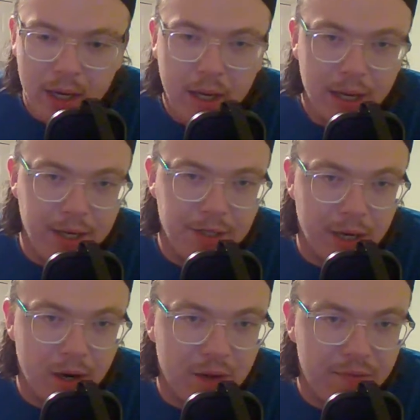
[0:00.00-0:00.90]
He's
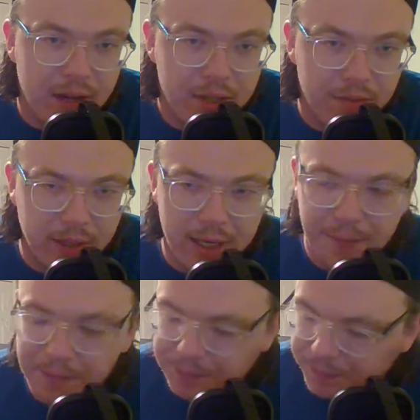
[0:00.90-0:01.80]
done it
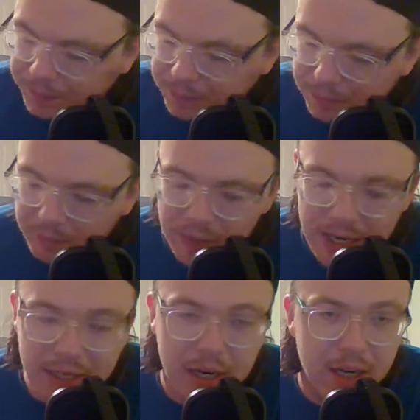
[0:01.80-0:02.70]
offensively.
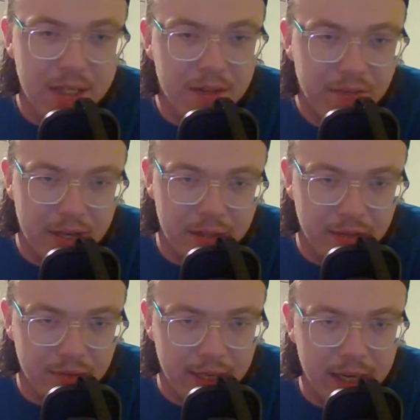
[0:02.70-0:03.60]
He's done it
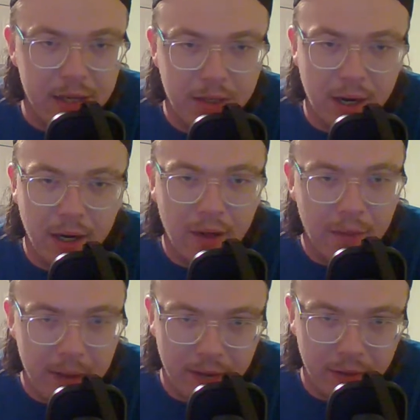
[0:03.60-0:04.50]
defensively. He's done it on
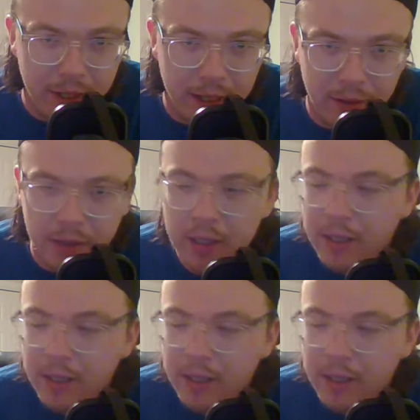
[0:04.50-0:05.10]
the penalty kill.